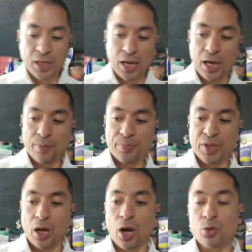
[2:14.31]

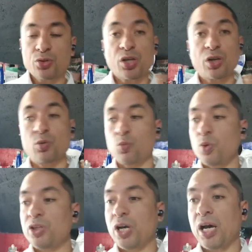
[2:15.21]
Also,
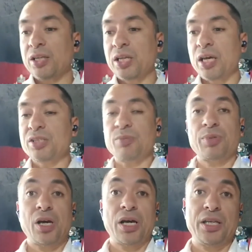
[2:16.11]
when you're
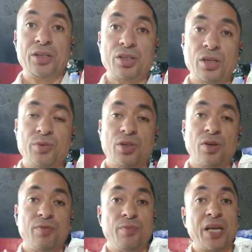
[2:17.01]
undersupplied in terms
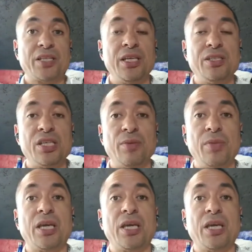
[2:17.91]
of magnesium,